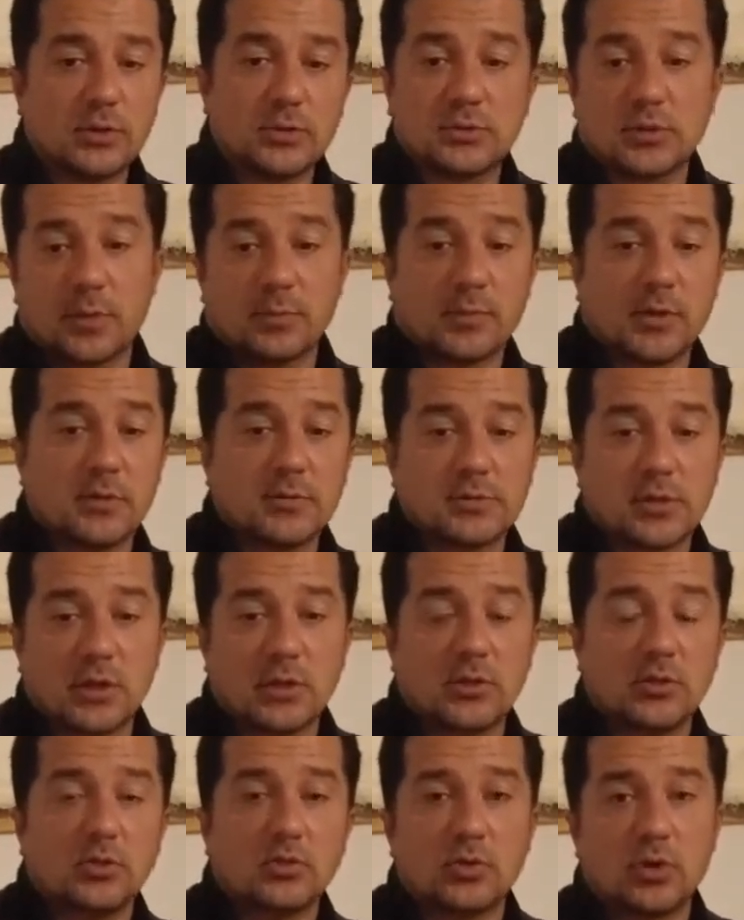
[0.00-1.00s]
Sometimes I
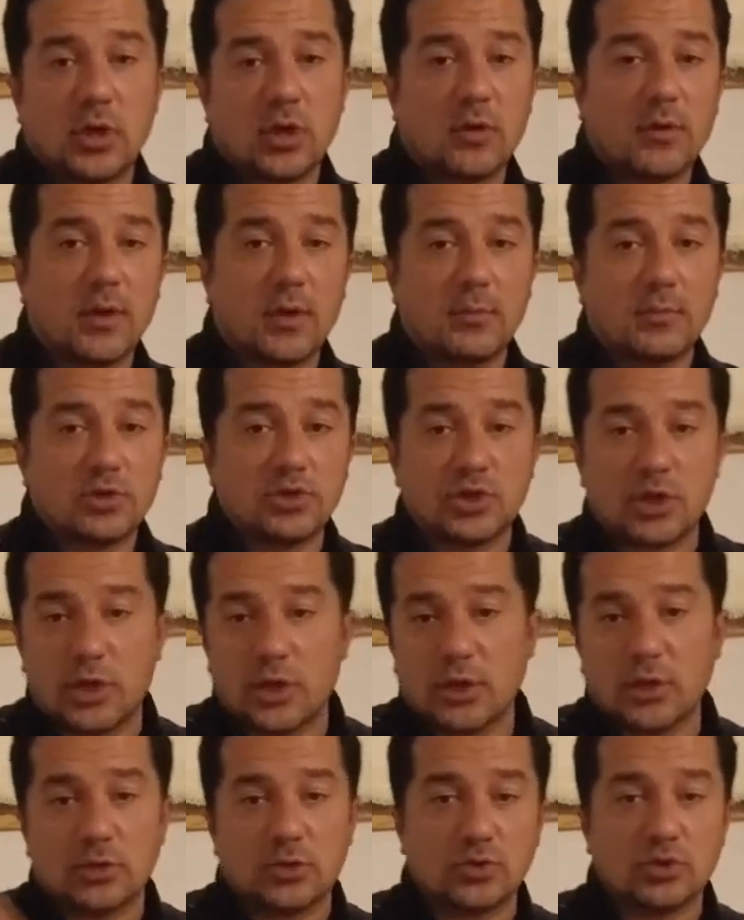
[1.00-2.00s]
do carry a
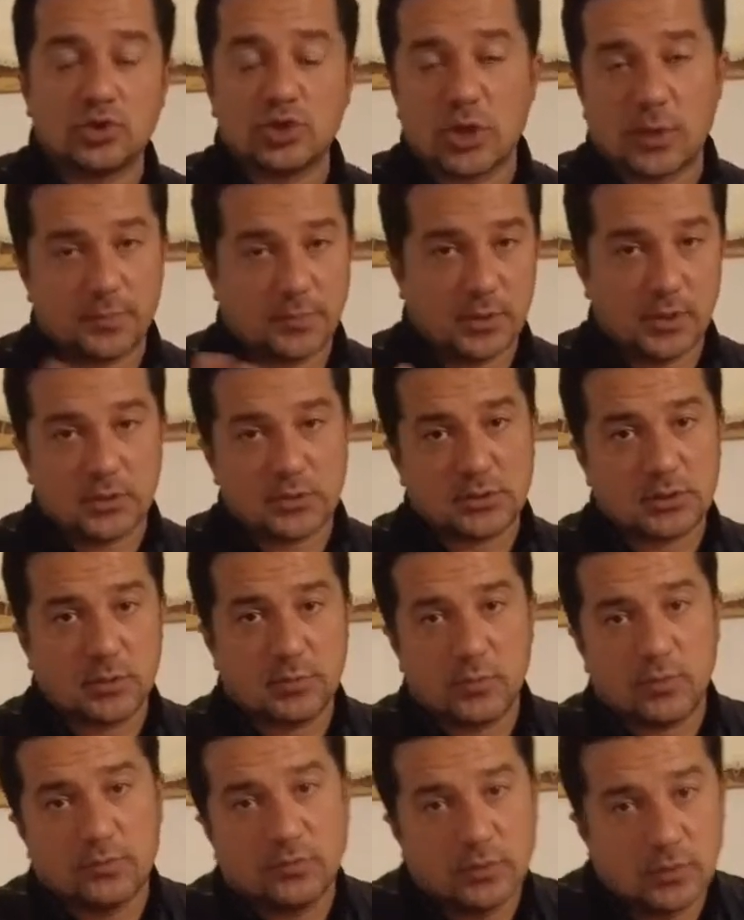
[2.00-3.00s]
machete to chop down
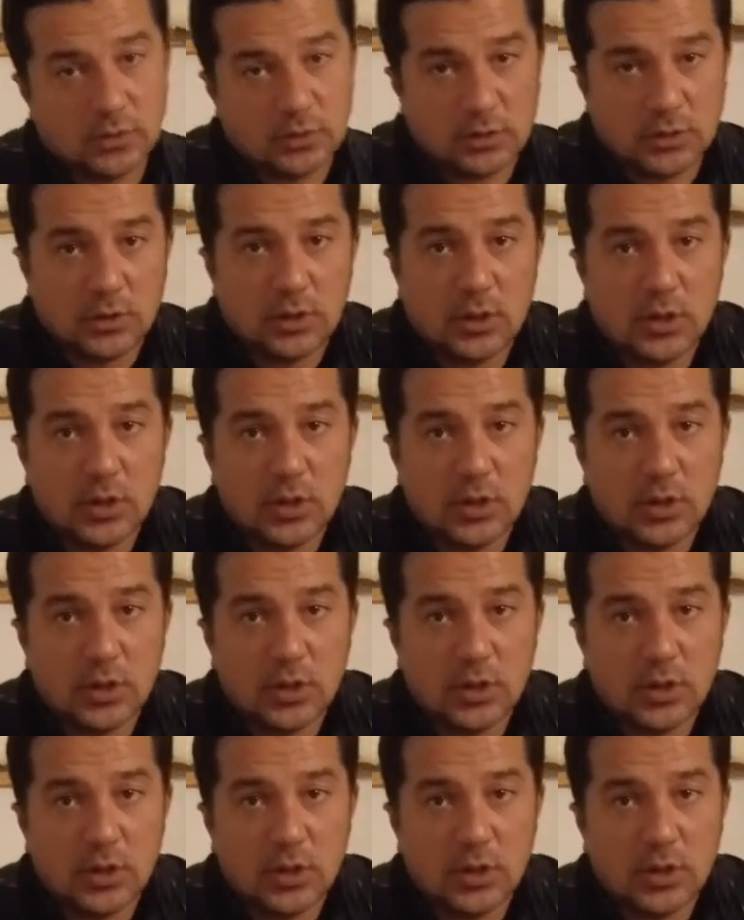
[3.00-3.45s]
some of the